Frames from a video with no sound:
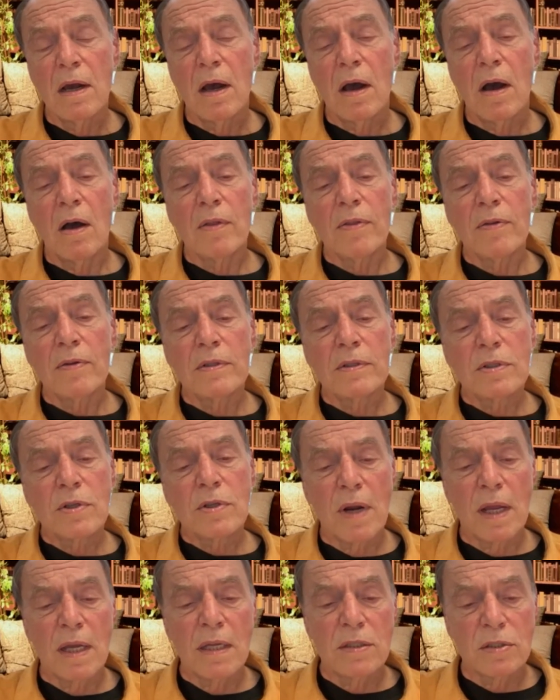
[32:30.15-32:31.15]
other
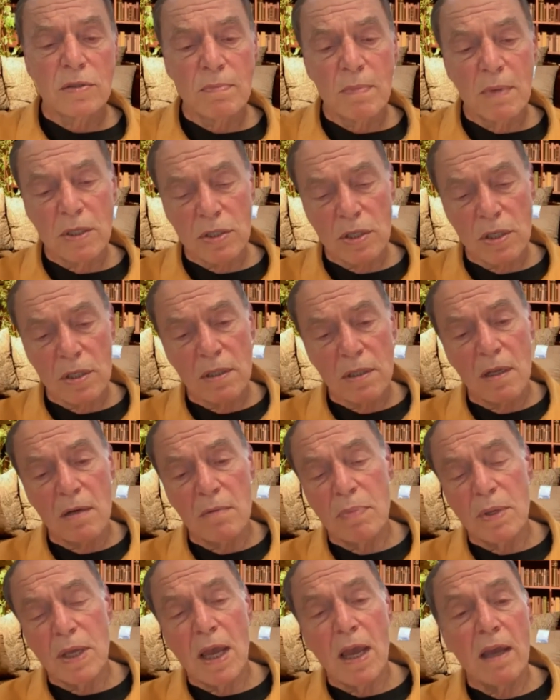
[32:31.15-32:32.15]
transmission
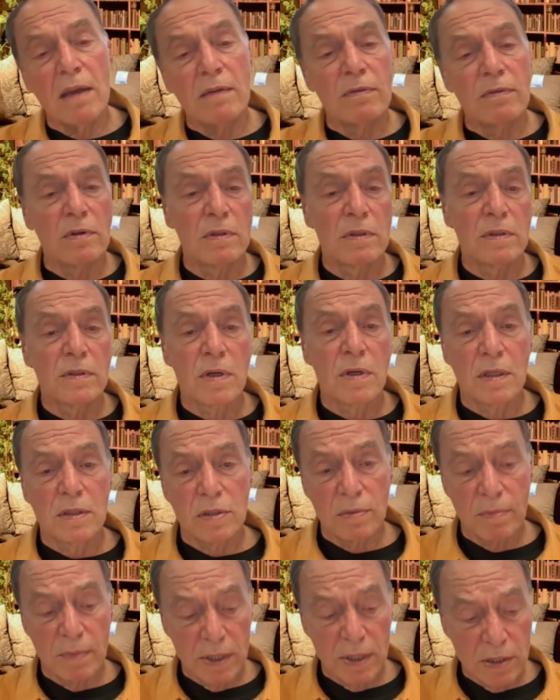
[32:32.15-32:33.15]
than behavioral
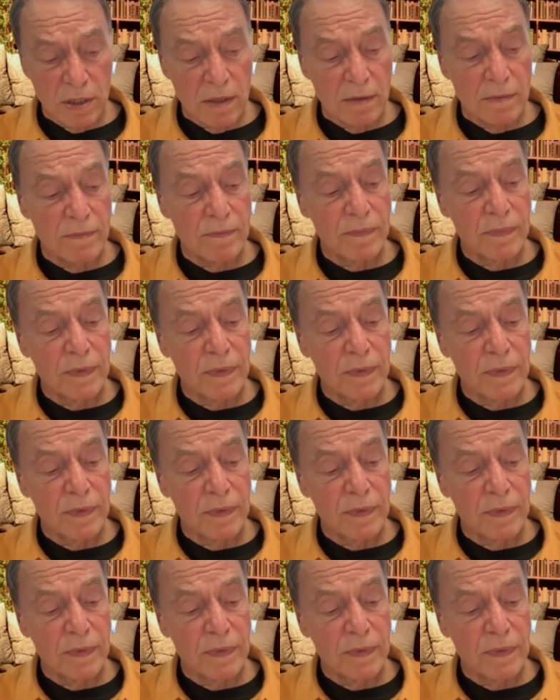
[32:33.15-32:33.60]
transmission.